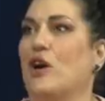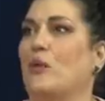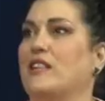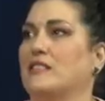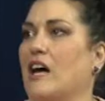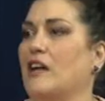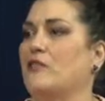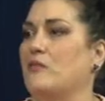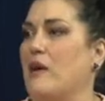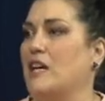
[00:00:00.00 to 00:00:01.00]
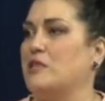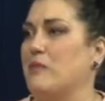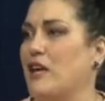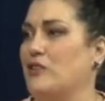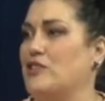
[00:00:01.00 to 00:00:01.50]
always kind of a
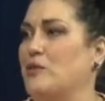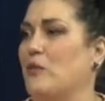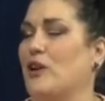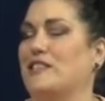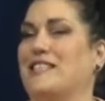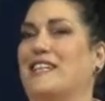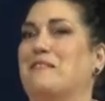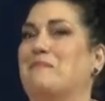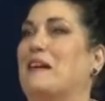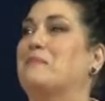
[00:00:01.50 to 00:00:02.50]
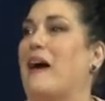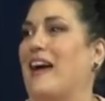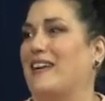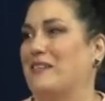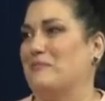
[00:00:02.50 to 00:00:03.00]
matchmaker. She worked in a big
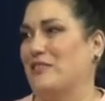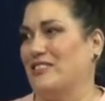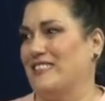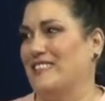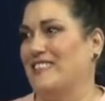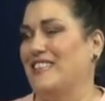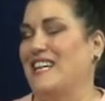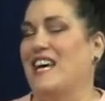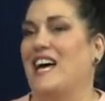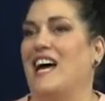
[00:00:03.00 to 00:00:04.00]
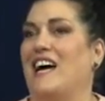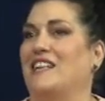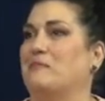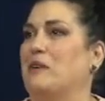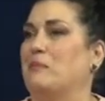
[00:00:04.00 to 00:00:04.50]
bank in Brooklyn,
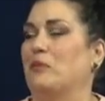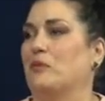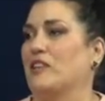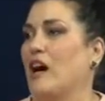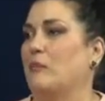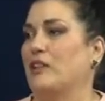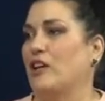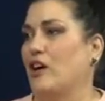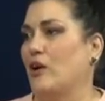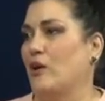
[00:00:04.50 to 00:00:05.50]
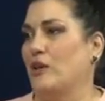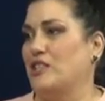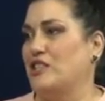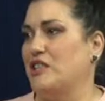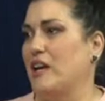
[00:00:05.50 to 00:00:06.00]
and people would come and go,
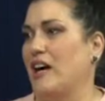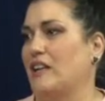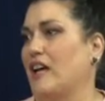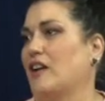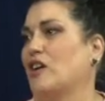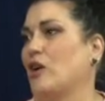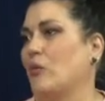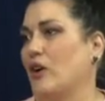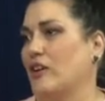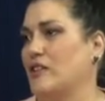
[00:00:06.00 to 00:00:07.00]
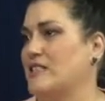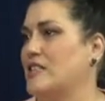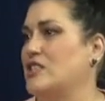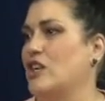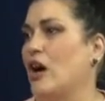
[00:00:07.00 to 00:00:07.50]
and she had a lot of coworkers,
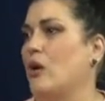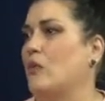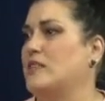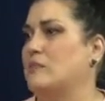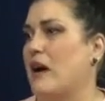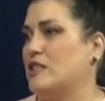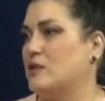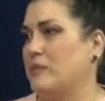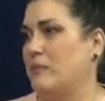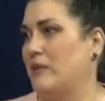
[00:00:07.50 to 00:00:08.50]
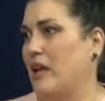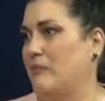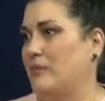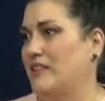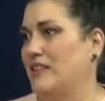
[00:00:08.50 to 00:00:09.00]
and she always matched people
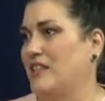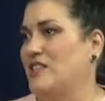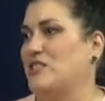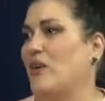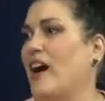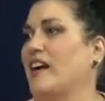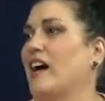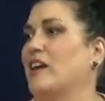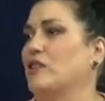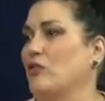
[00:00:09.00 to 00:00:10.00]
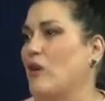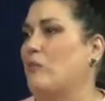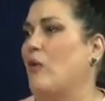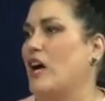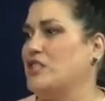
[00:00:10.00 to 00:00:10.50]
up. So I kind of grew
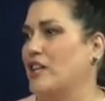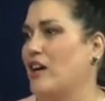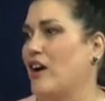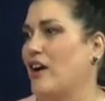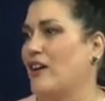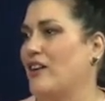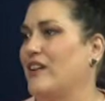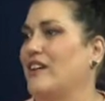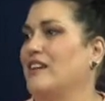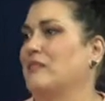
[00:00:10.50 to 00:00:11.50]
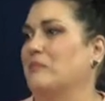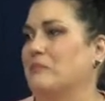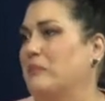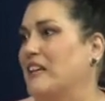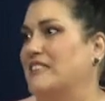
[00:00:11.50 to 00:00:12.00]
up watching her
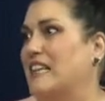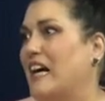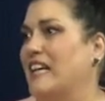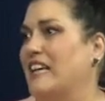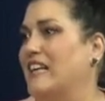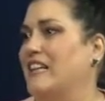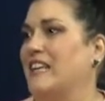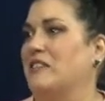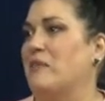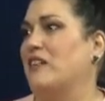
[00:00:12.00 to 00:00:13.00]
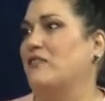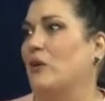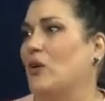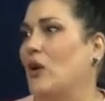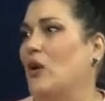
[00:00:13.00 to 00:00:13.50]
be excited and make
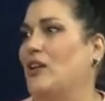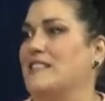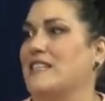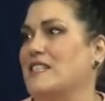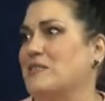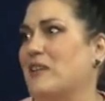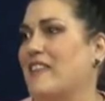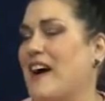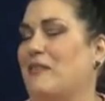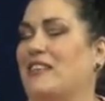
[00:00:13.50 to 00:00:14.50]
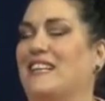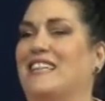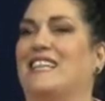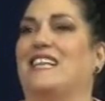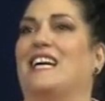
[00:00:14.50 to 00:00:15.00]
phone calls and this one and that one.
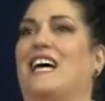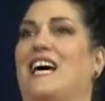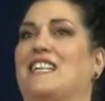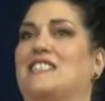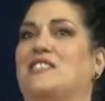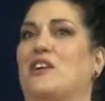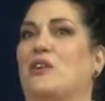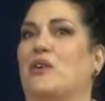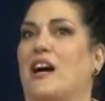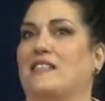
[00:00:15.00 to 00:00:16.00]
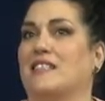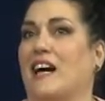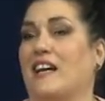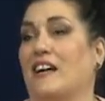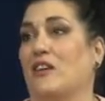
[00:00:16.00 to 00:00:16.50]
Right. And so as
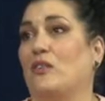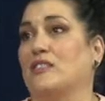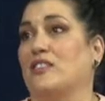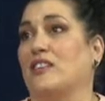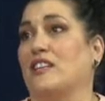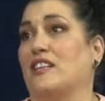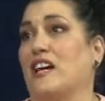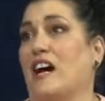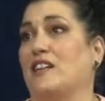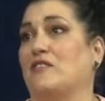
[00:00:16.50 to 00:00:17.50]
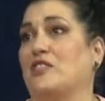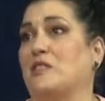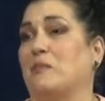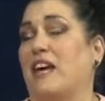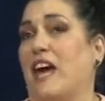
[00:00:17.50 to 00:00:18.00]
I got older, it kind of
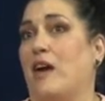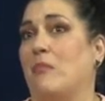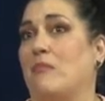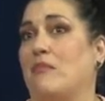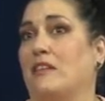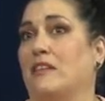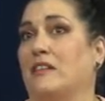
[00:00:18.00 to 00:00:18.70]
just became